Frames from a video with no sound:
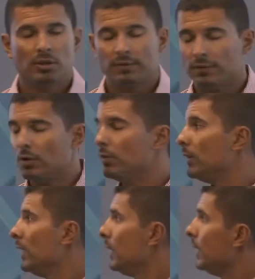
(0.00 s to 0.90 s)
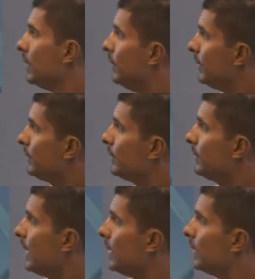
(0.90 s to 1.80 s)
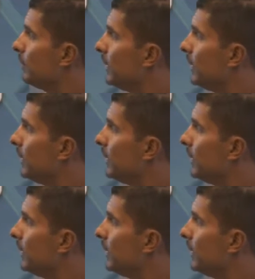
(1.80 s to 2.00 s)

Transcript: So this is telling